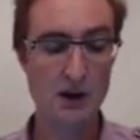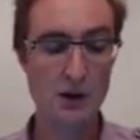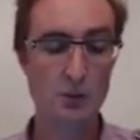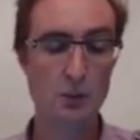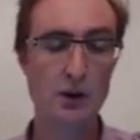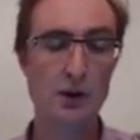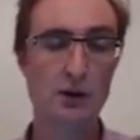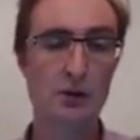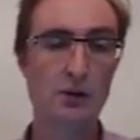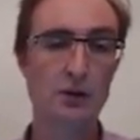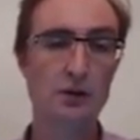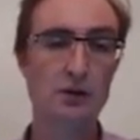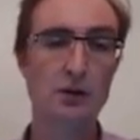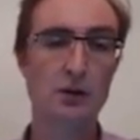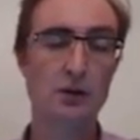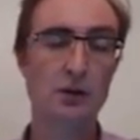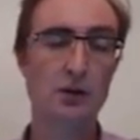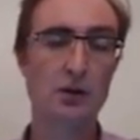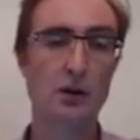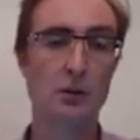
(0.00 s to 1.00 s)
We can
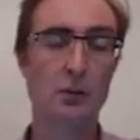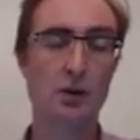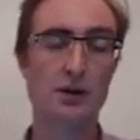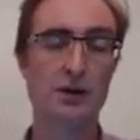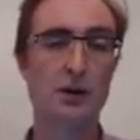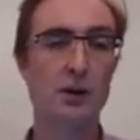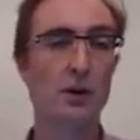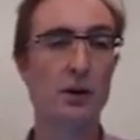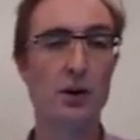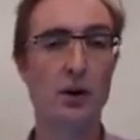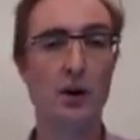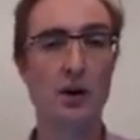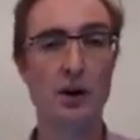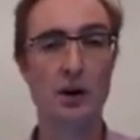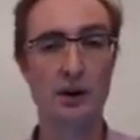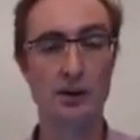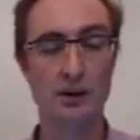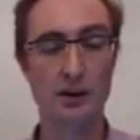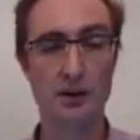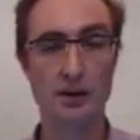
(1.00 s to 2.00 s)
also look at what's going
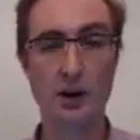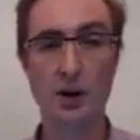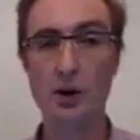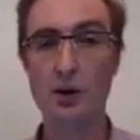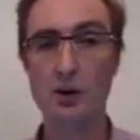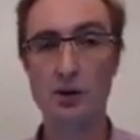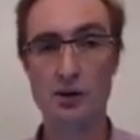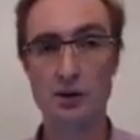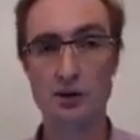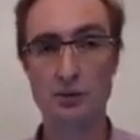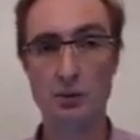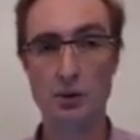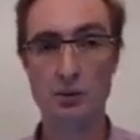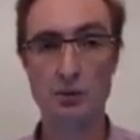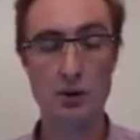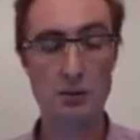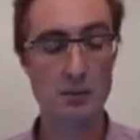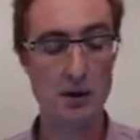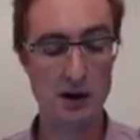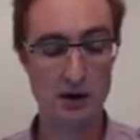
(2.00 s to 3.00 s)
on at the host while
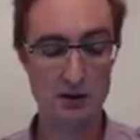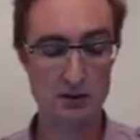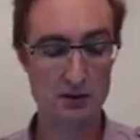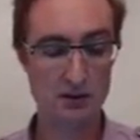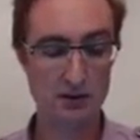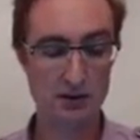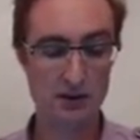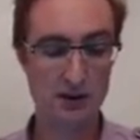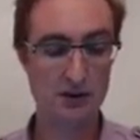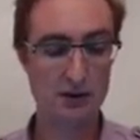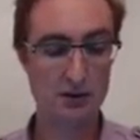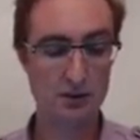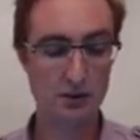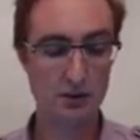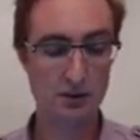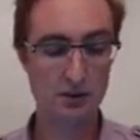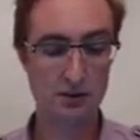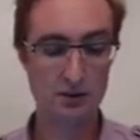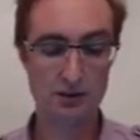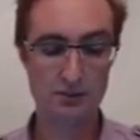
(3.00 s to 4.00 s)
we make all of these
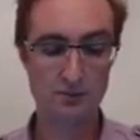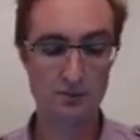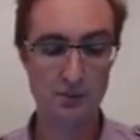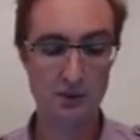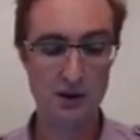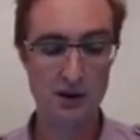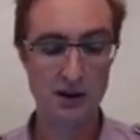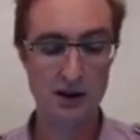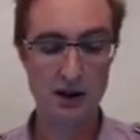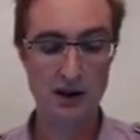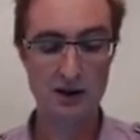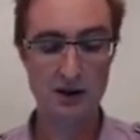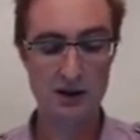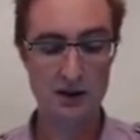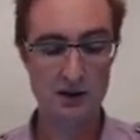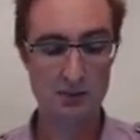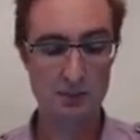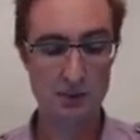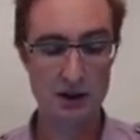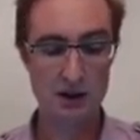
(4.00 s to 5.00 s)
calls.
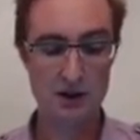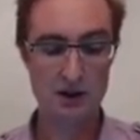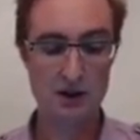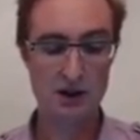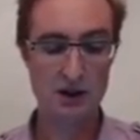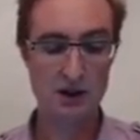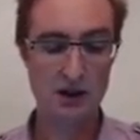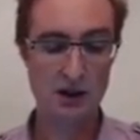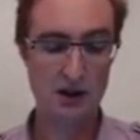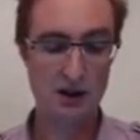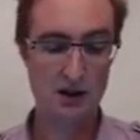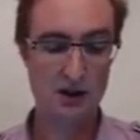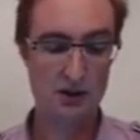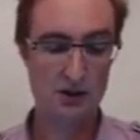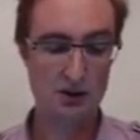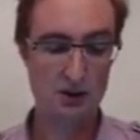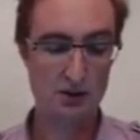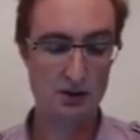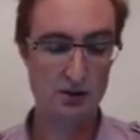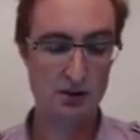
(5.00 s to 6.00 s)
This picture here
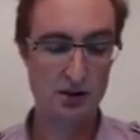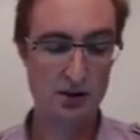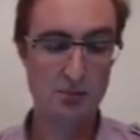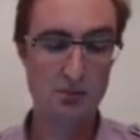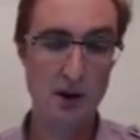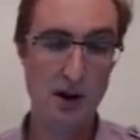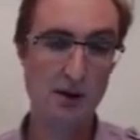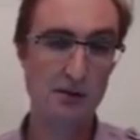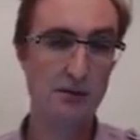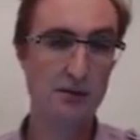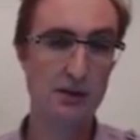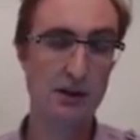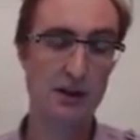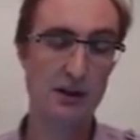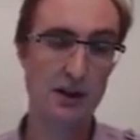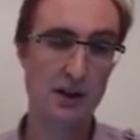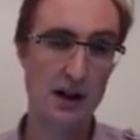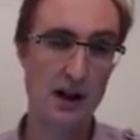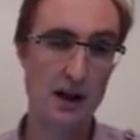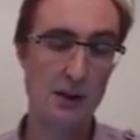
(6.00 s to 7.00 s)
shows the
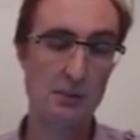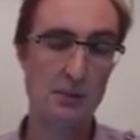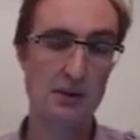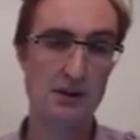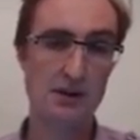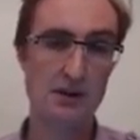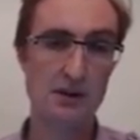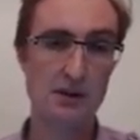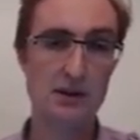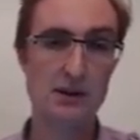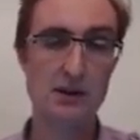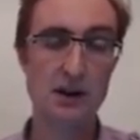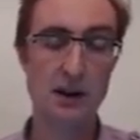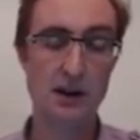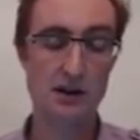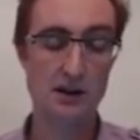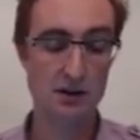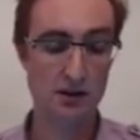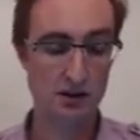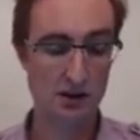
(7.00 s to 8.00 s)
buffering that happens
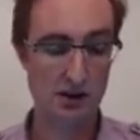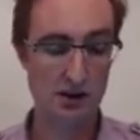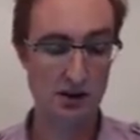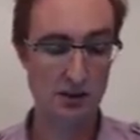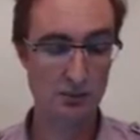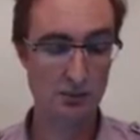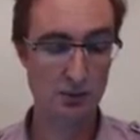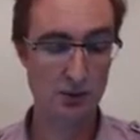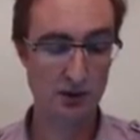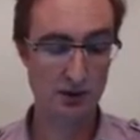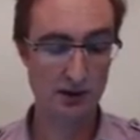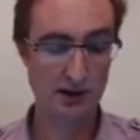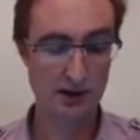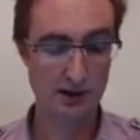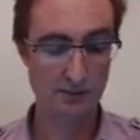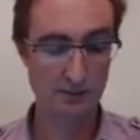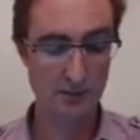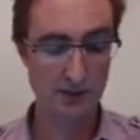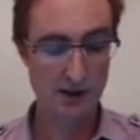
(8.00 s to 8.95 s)
inside the transport layer.